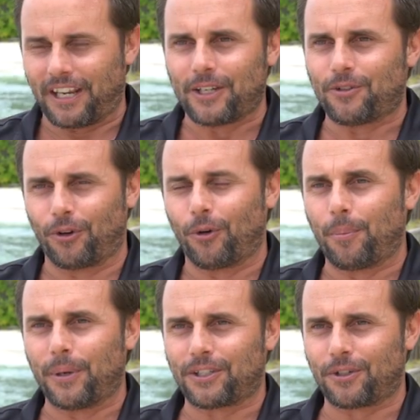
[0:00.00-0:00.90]
kid drew a
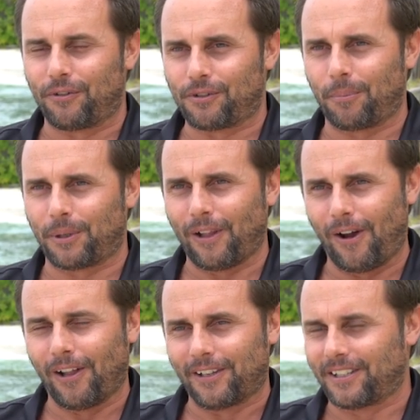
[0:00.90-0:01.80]
picture of a tropical
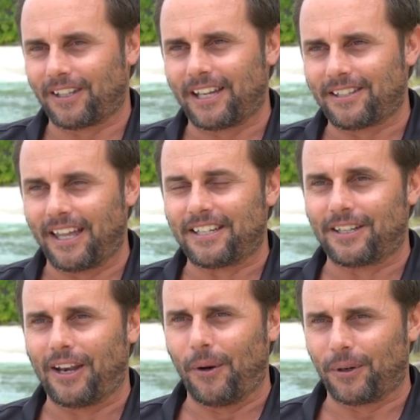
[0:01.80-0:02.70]
island, and they, they
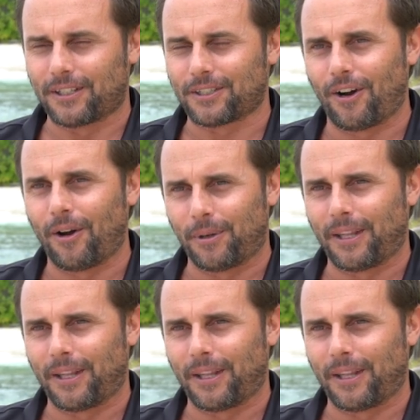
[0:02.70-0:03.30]
didn't know it at the time,